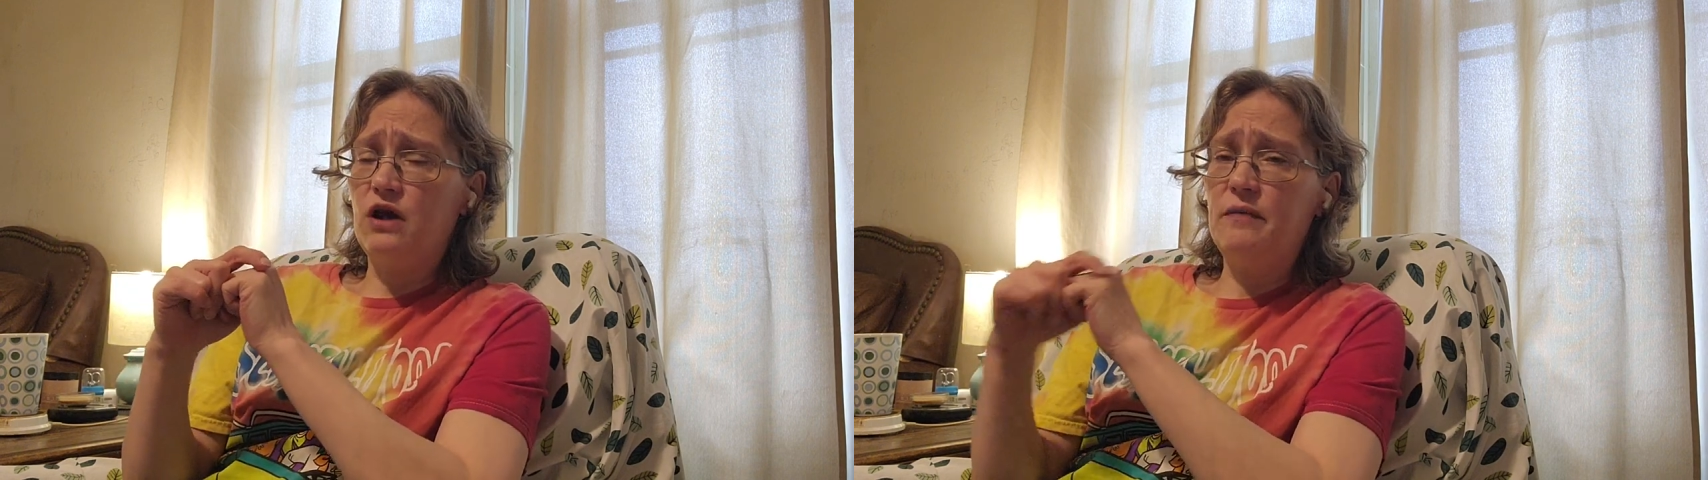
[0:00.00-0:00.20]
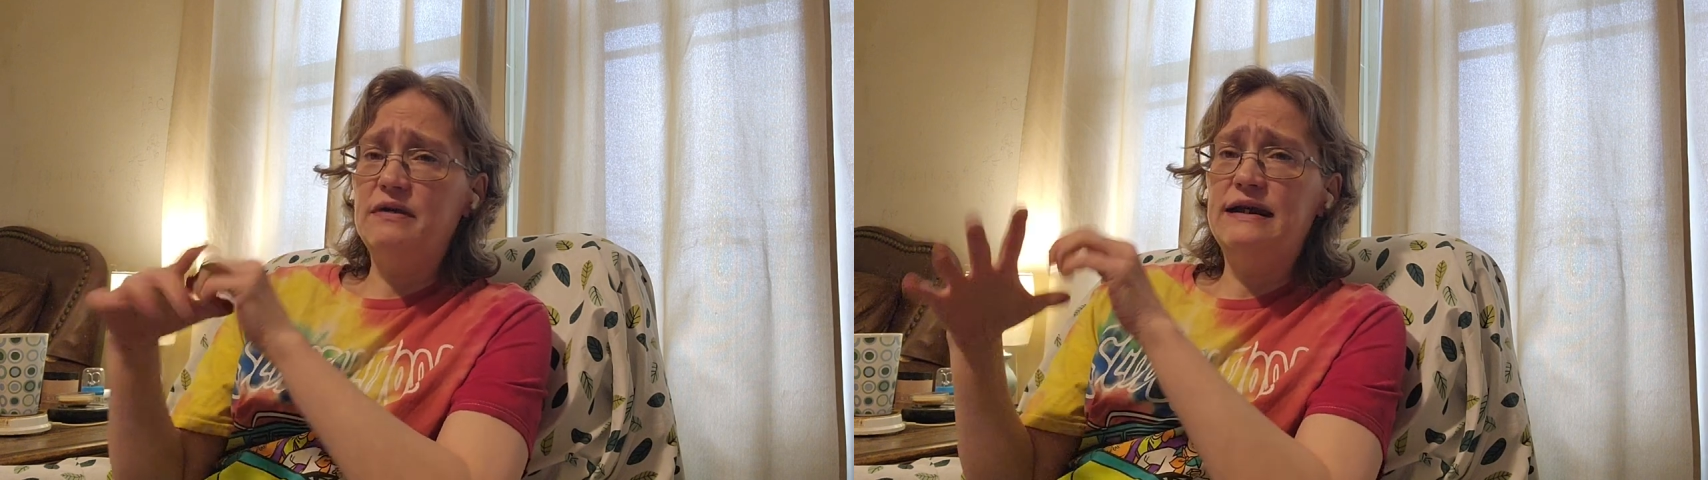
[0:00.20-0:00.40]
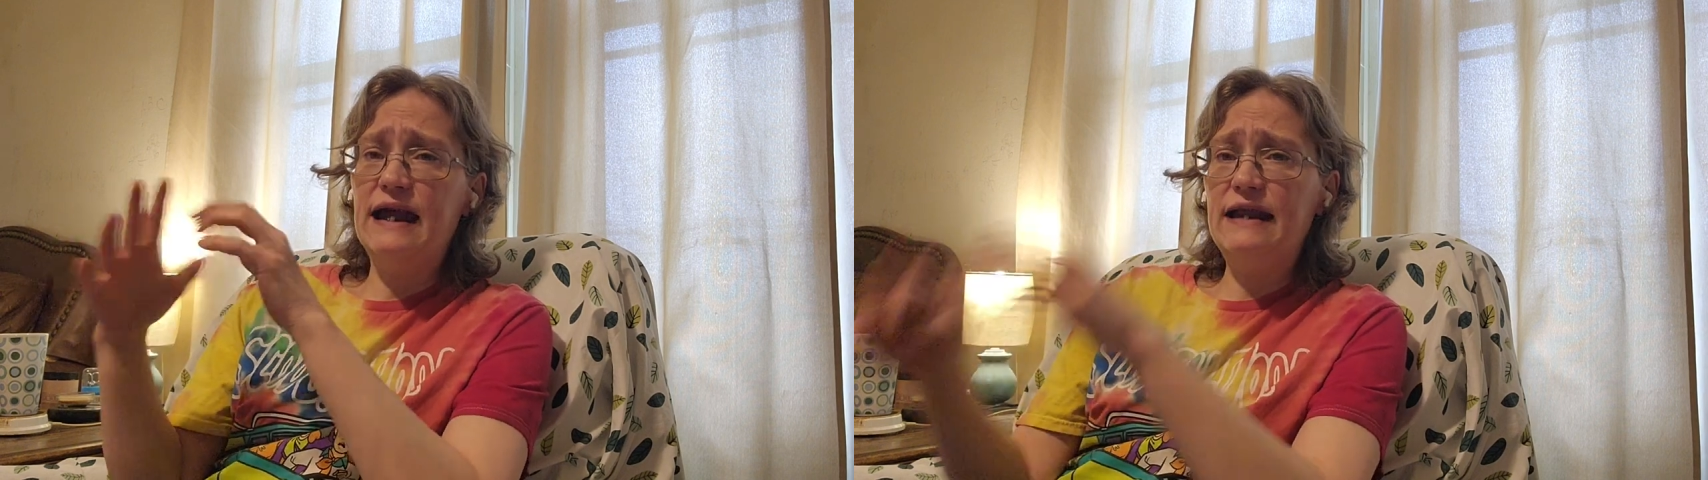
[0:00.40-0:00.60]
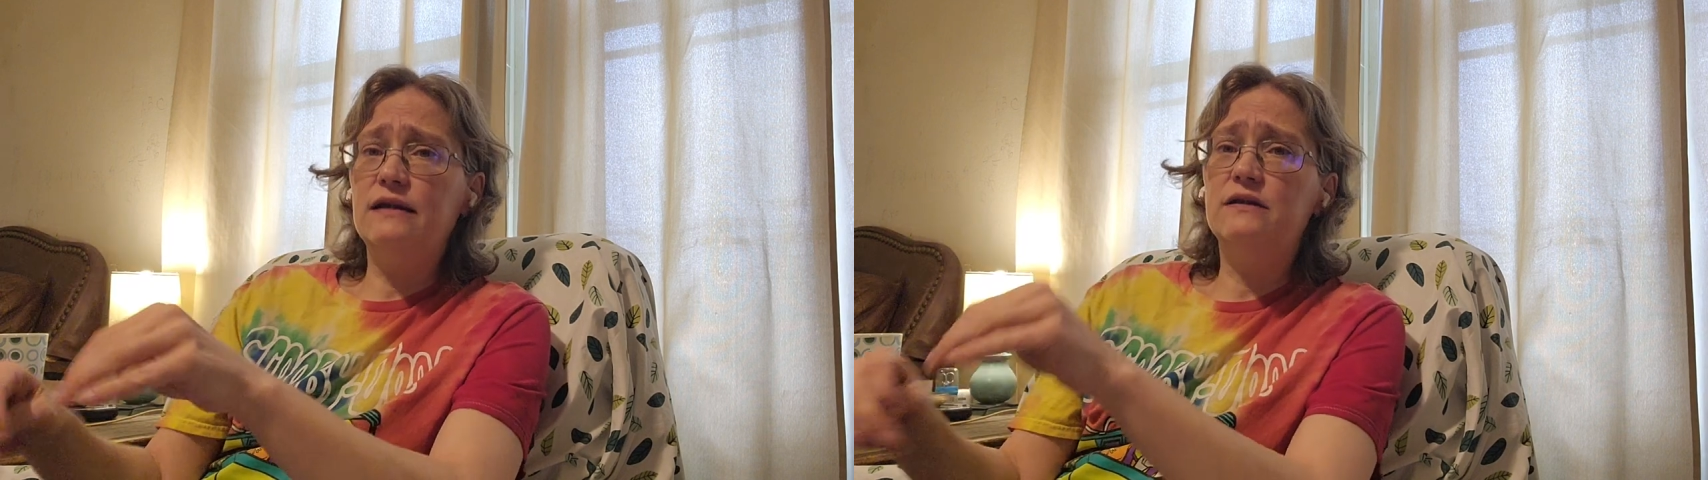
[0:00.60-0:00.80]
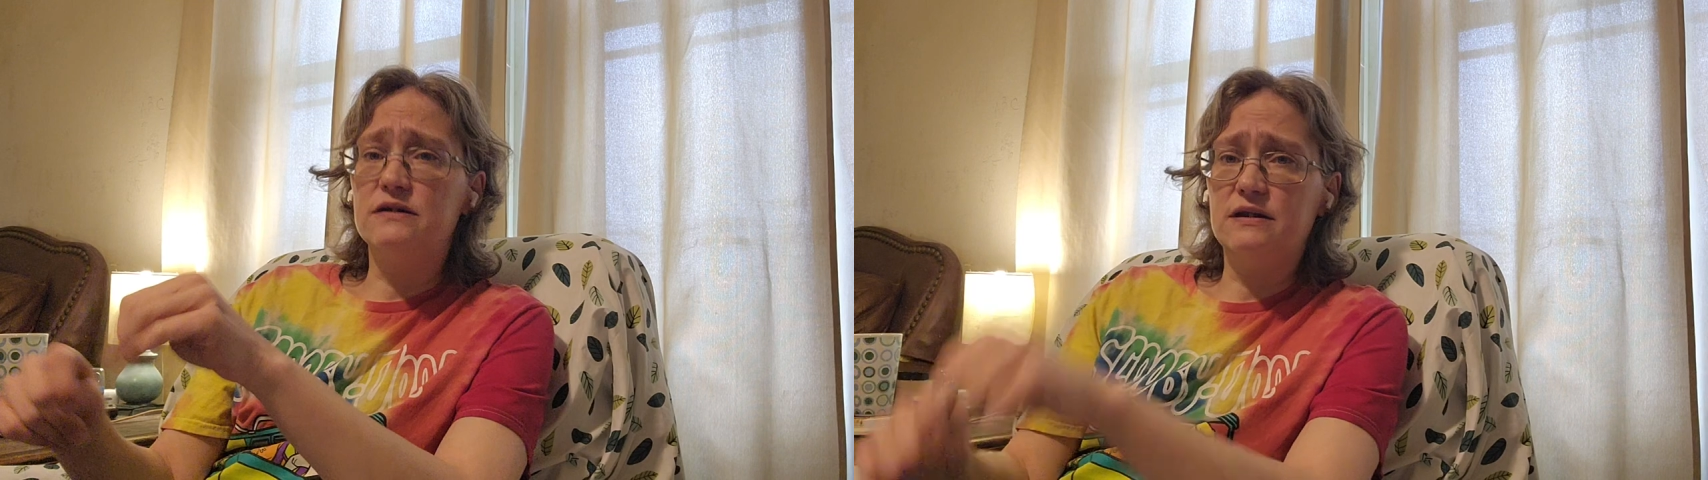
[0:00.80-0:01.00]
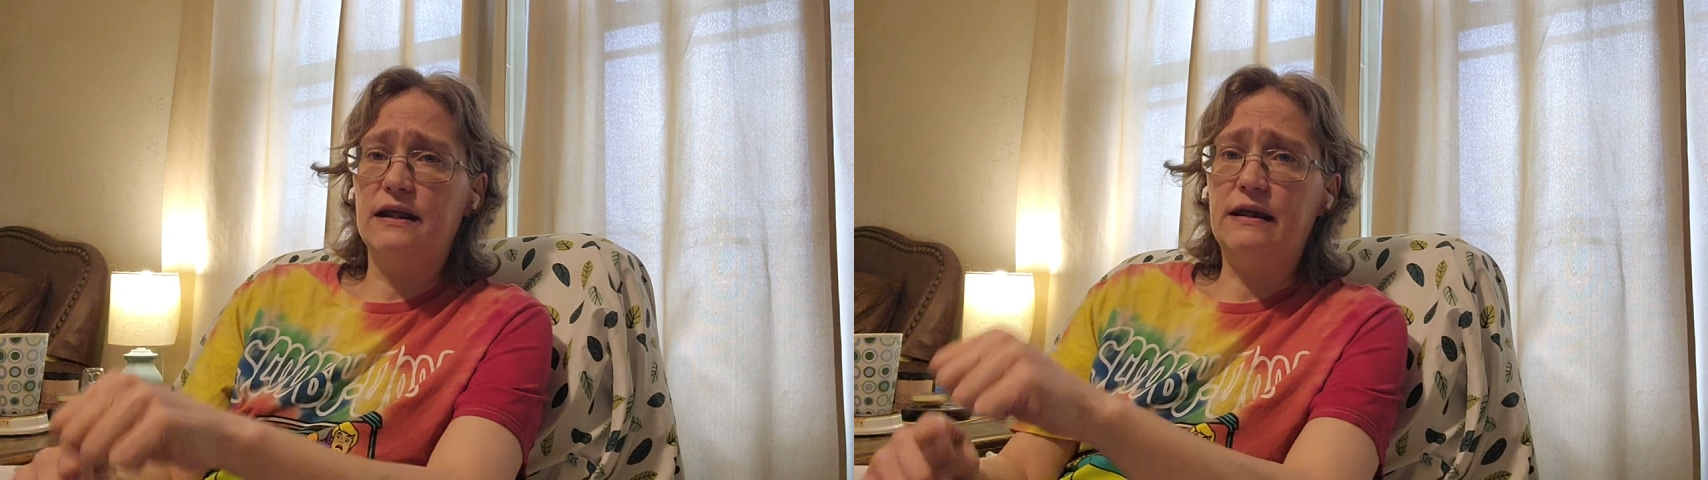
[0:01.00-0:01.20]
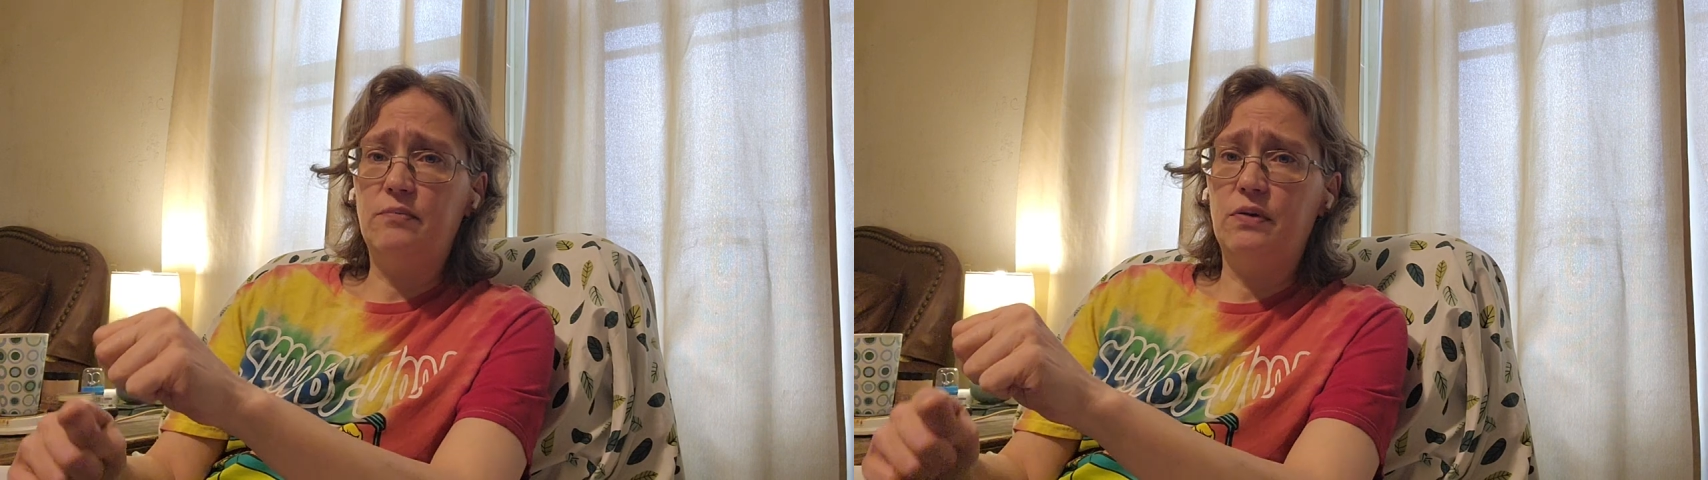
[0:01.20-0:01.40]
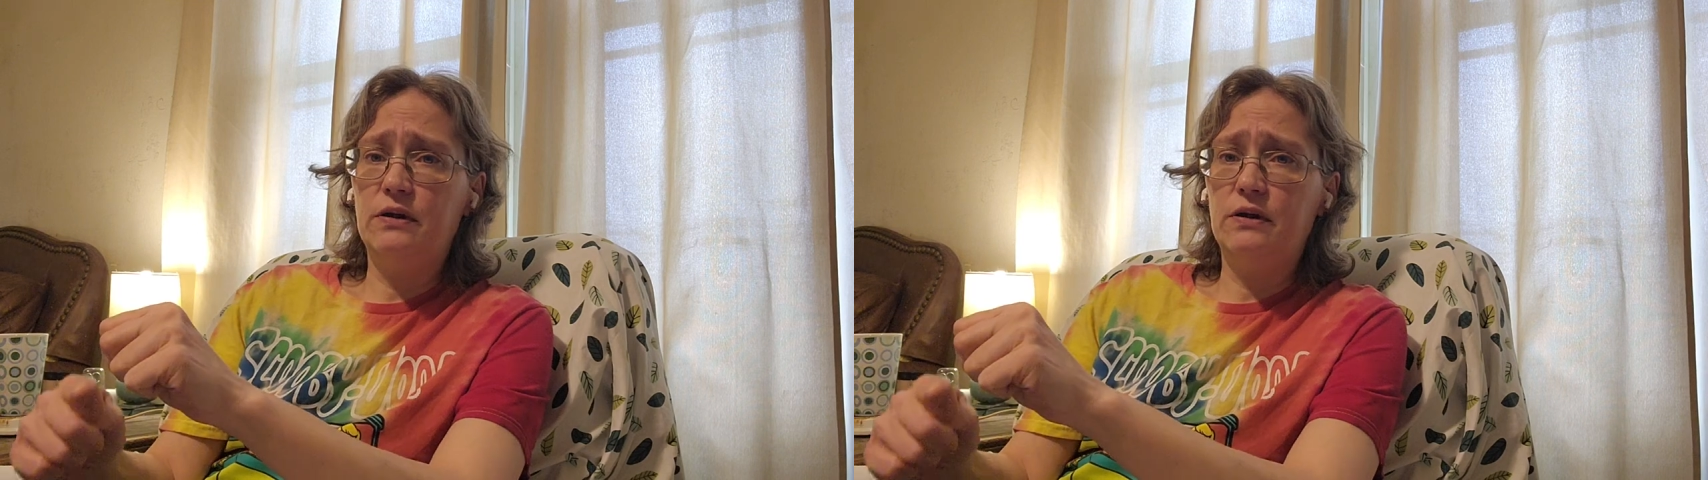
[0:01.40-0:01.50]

time getting to sleep